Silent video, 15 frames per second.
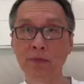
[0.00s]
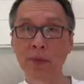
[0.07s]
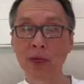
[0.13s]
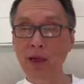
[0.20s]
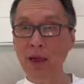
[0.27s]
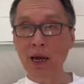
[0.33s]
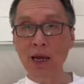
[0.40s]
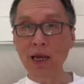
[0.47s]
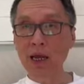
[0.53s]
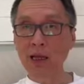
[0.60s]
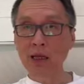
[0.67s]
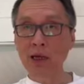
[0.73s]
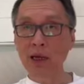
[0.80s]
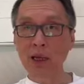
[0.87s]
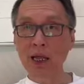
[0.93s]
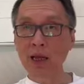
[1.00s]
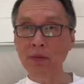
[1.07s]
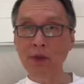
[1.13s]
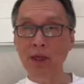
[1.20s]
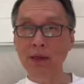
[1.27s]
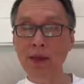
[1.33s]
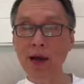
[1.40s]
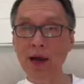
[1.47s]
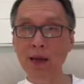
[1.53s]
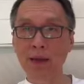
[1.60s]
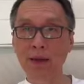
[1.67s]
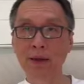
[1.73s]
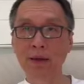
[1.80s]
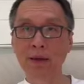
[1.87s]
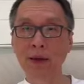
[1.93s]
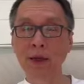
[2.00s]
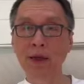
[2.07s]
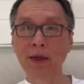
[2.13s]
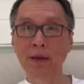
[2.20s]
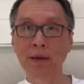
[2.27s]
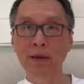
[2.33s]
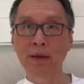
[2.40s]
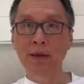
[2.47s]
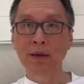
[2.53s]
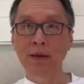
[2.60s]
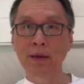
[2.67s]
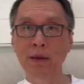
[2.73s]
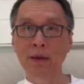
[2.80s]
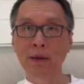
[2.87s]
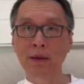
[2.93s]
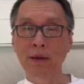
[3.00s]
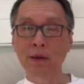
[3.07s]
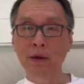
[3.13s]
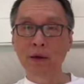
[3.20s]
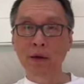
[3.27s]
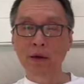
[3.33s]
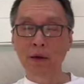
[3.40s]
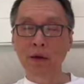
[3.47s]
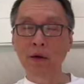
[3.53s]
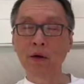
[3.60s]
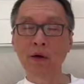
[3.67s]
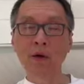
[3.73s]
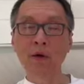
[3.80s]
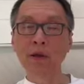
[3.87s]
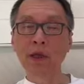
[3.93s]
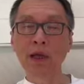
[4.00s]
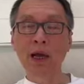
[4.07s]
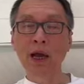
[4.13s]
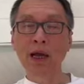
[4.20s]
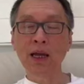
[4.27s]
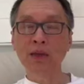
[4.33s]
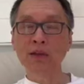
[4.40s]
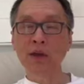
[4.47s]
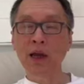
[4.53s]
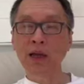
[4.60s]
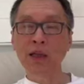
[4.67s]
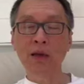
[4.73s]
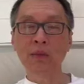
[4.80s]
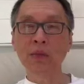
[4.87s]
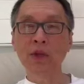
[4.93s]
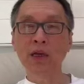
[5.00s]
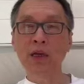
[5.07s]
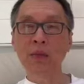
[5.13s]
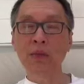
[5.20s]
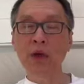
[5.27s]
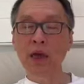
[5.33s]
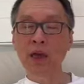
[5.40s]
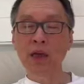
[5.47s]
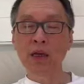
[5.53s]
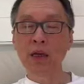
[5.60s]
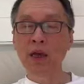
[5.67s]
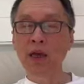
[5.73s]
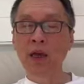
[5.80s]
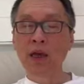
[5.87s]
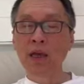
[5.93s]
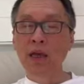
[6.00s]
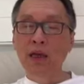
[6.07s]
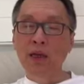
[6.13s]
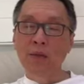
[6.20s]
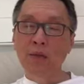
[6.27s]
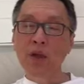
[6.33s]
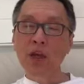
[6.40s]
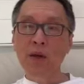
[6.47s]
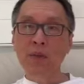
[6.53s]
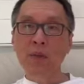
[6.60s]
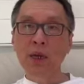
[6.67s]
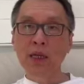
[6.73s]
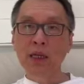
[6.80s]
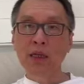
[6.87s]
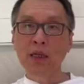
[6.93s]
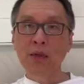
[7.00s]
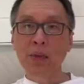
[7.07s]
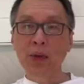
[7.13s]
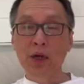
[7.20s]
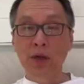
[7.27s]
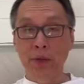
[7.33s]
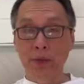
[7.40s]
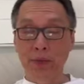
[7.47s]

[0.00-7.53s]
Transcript: The guy can collapse and die, okay? Or the guy has to end up play, paying big medical bill.